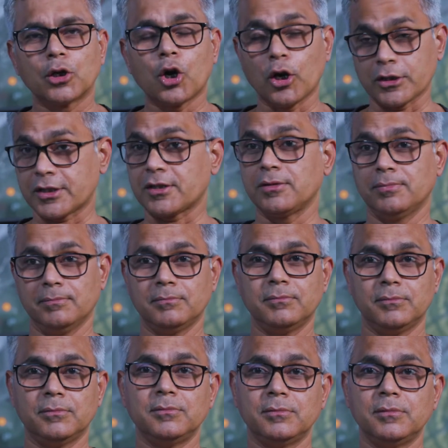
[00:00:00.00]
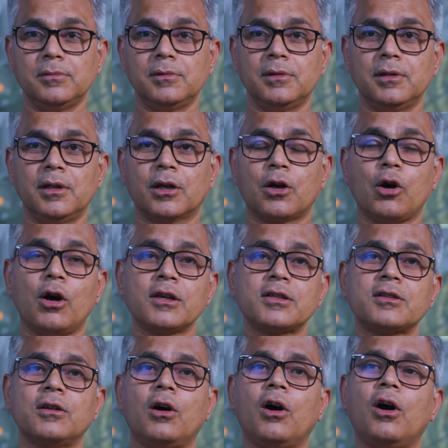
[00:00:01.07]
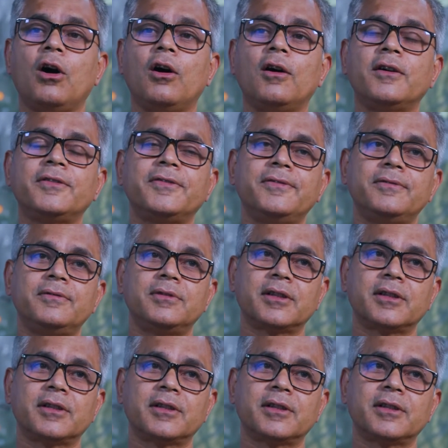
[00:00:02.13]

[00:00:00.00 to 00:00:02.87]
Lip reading: Cost. The cost of